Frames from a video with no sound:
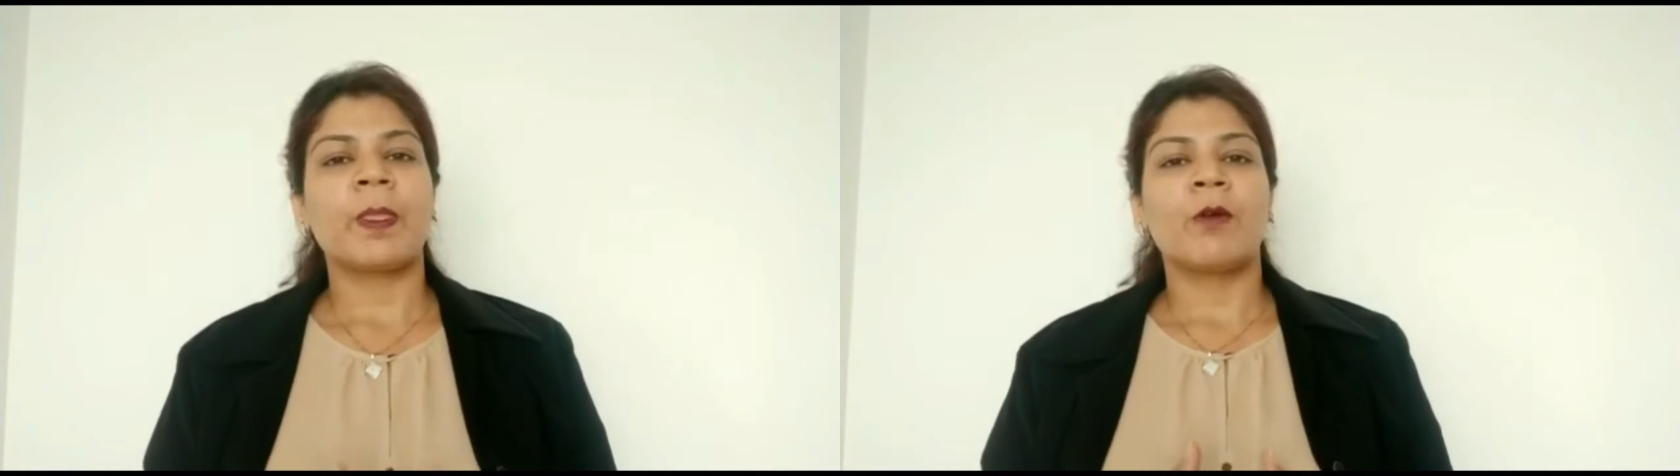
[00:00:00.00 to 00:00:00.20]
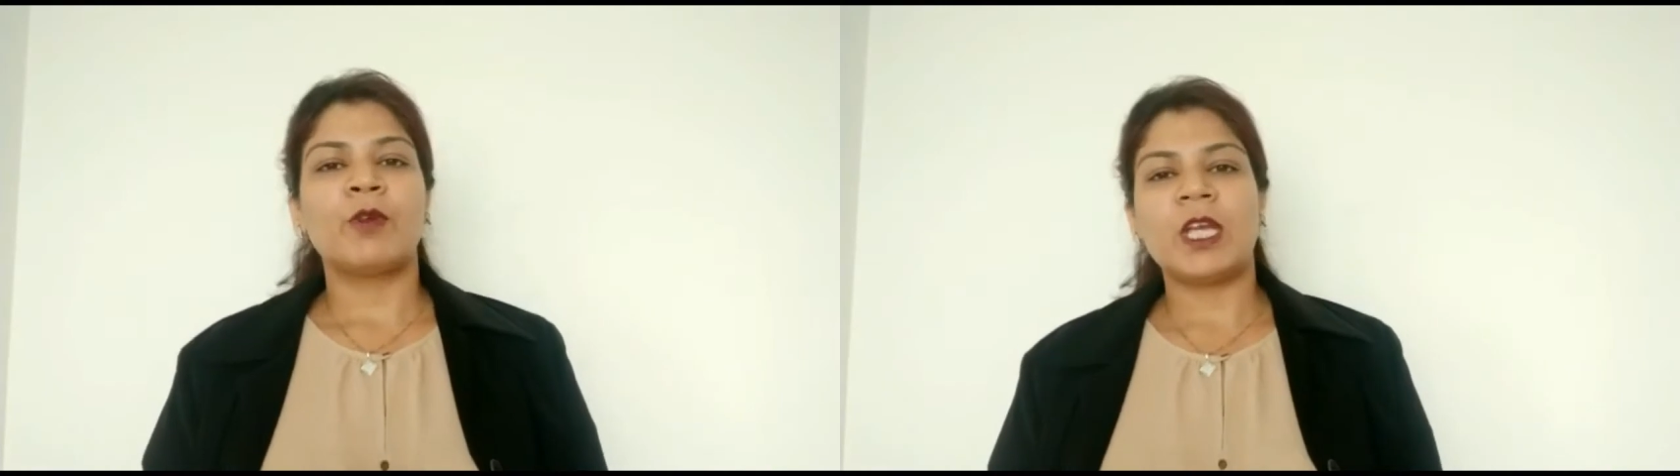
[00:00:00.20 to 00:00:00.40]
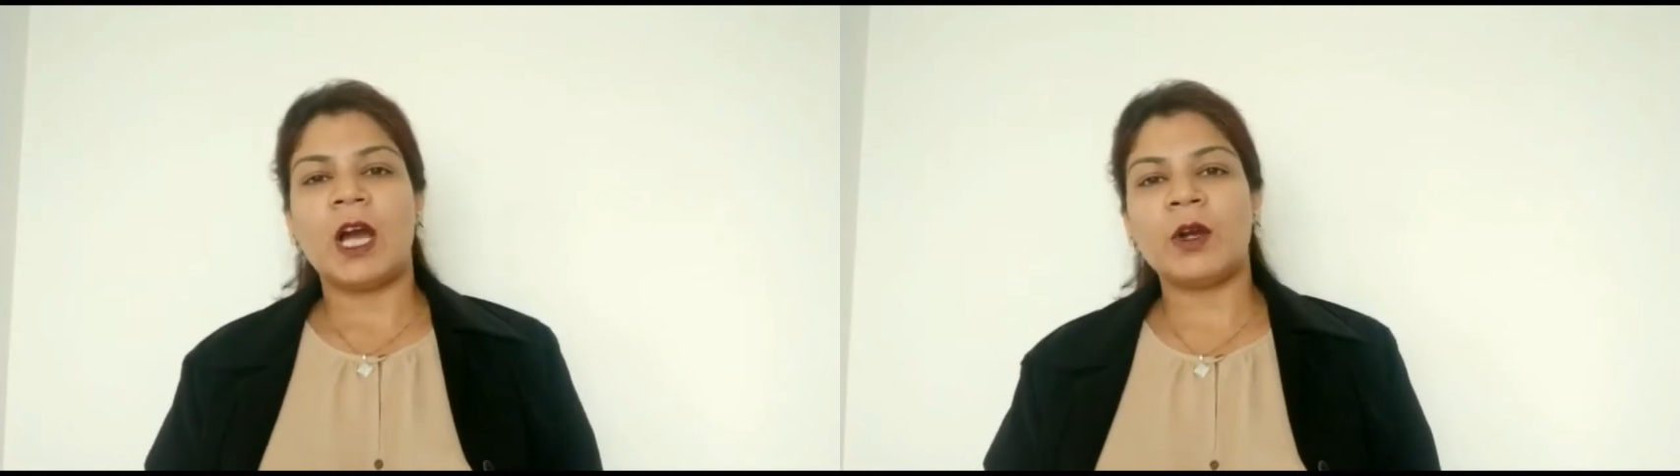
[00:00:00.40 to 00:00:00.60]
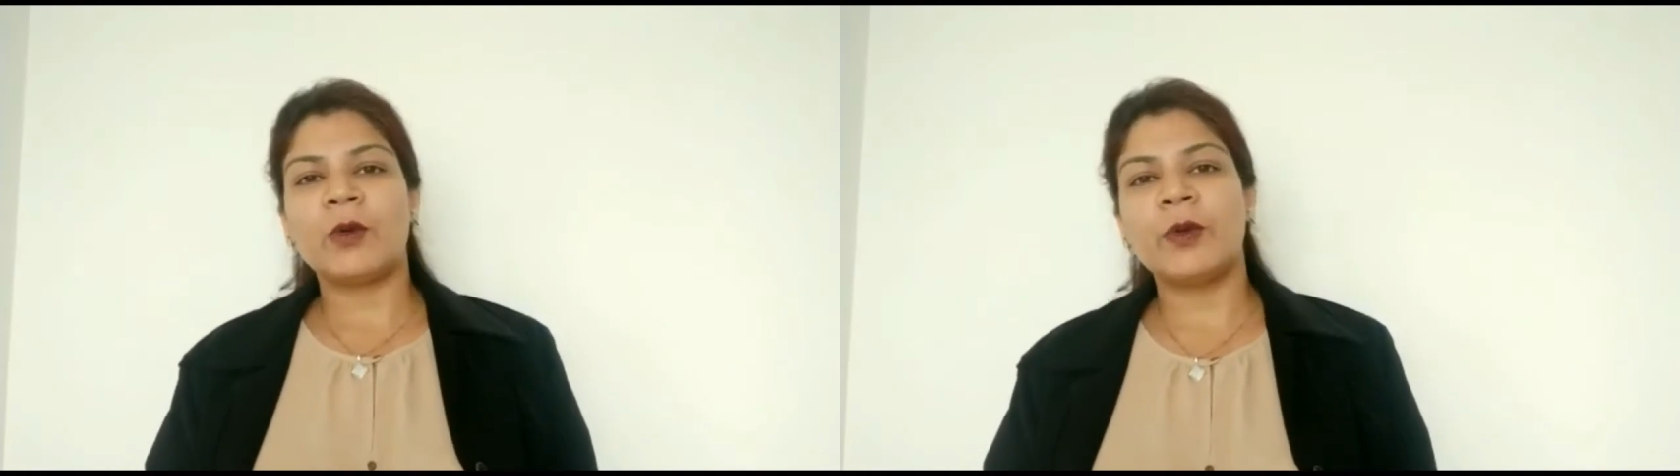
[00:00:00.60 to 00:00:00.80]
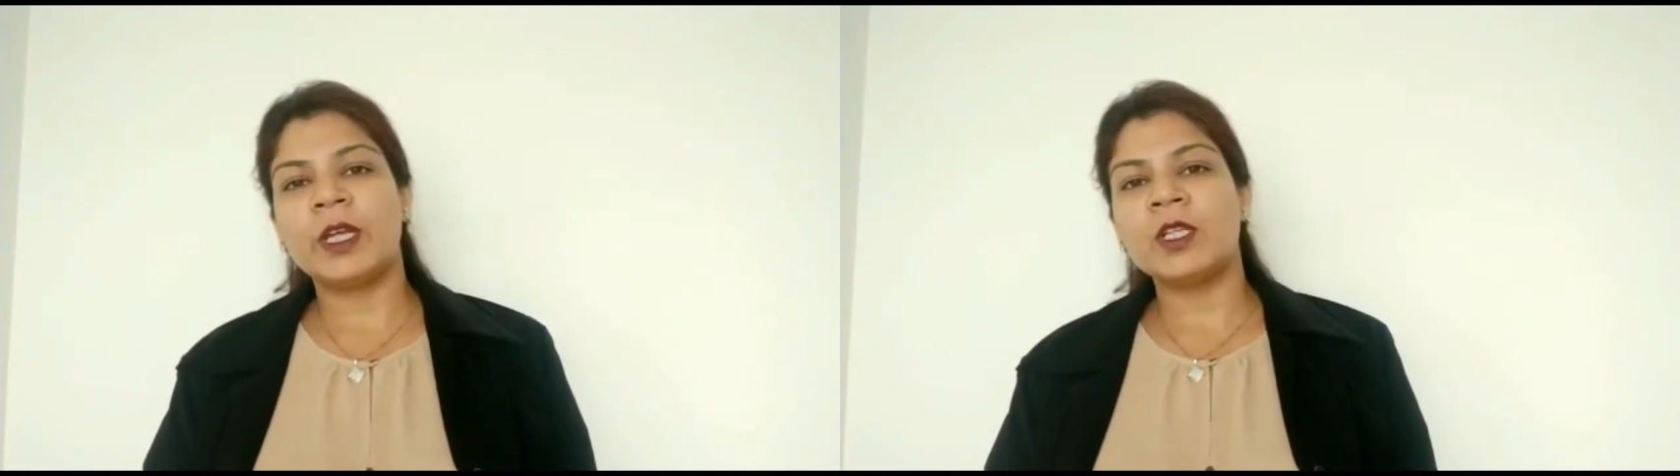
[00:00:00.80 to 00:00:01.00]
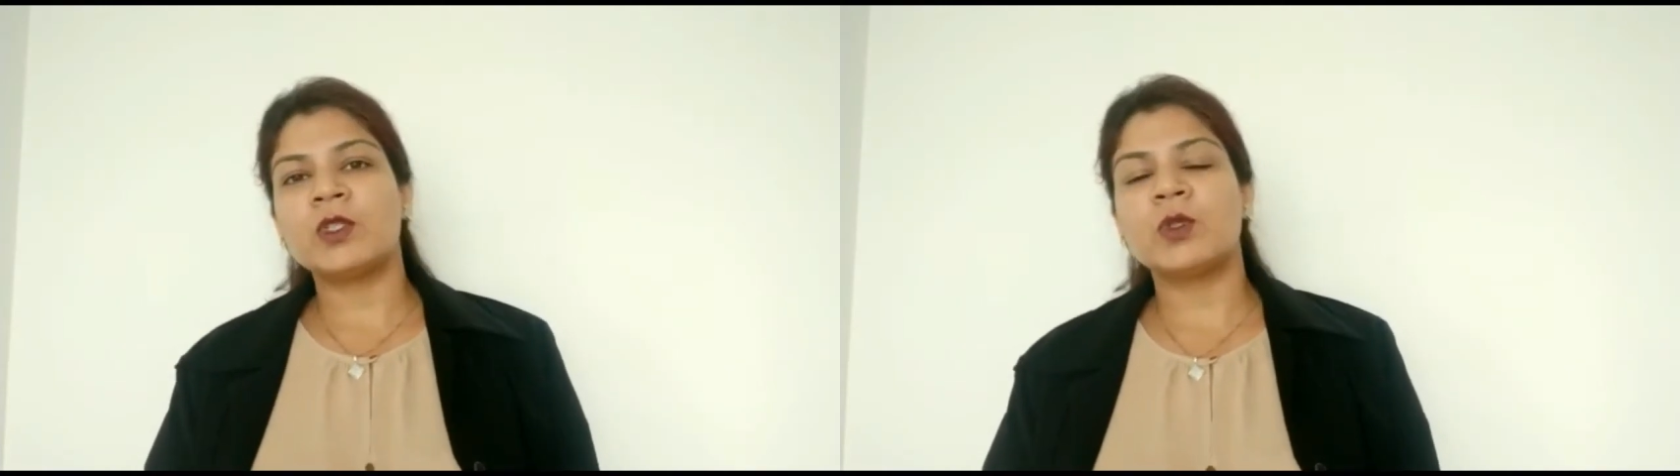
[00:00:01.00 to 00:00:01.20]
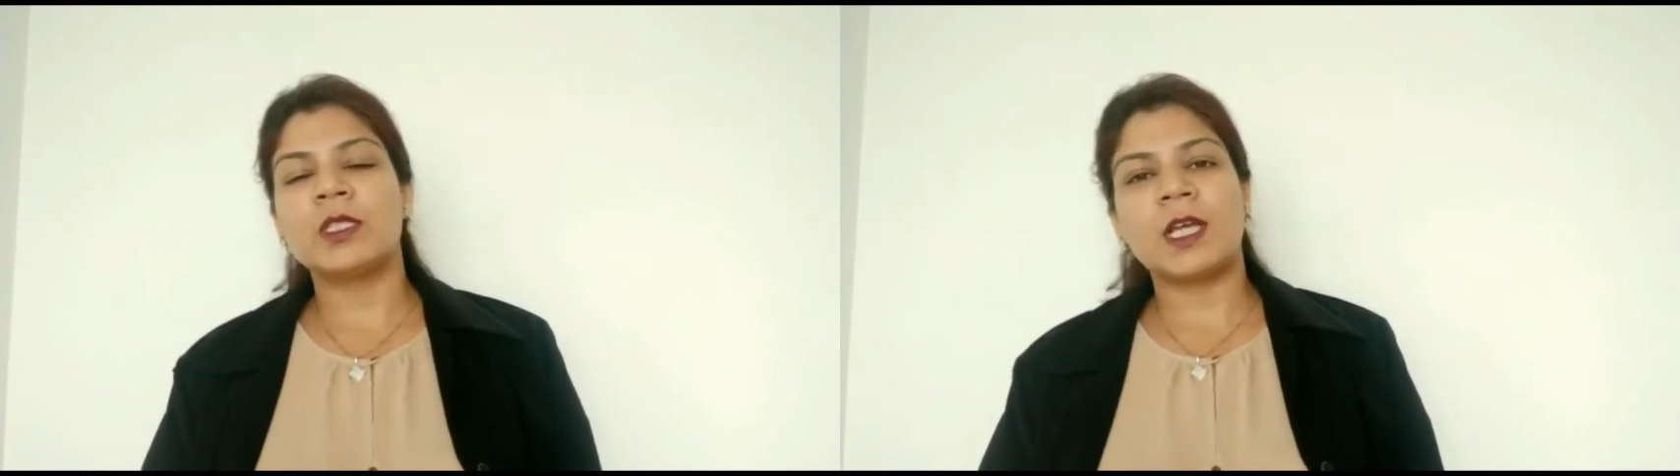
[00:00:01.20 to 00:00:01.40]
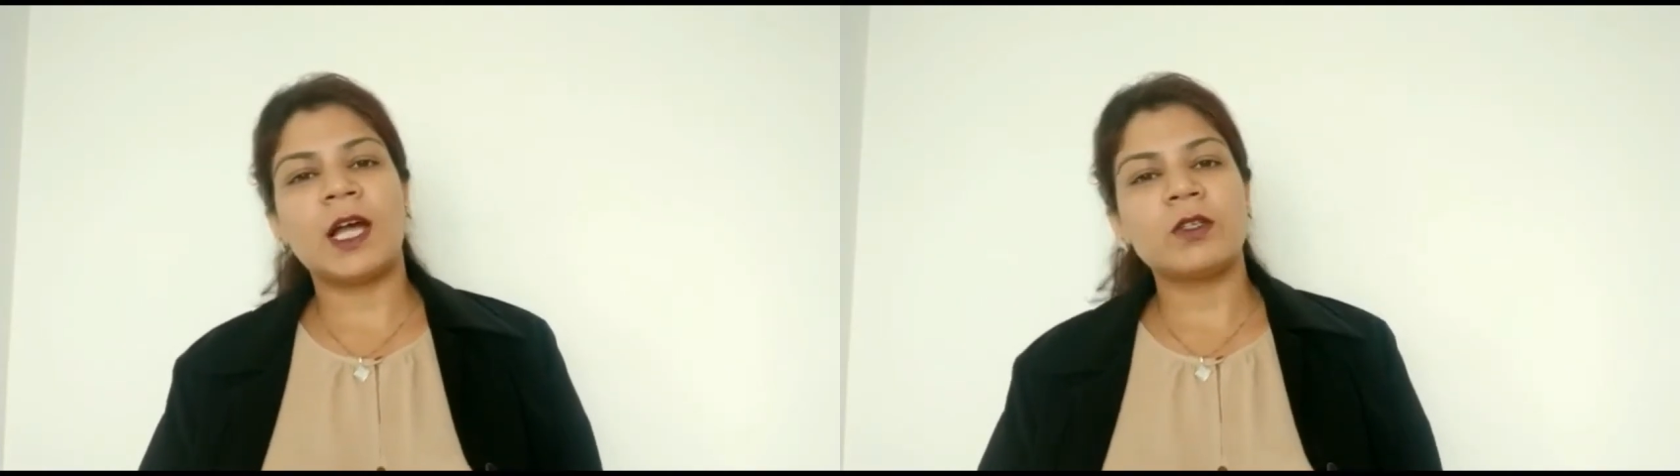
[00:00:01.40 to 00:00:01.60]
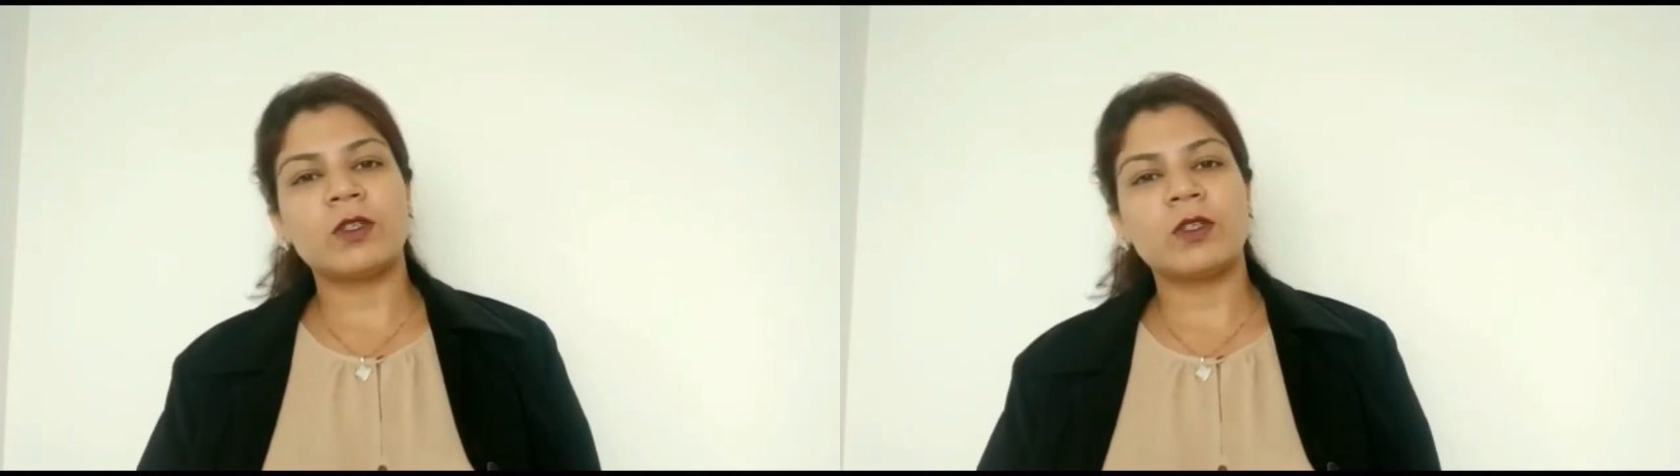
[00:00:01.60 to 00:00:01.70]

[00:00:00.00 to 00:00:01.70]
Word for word: we are going to start